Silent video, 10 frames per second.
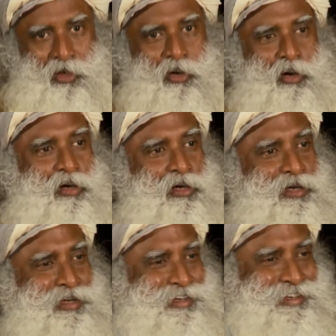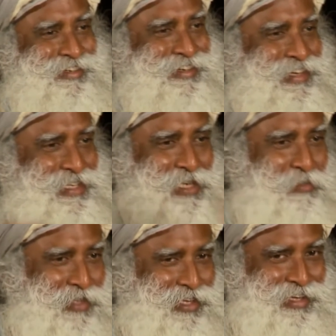or
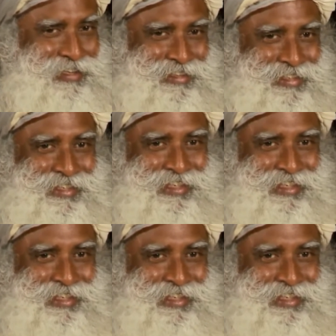something else.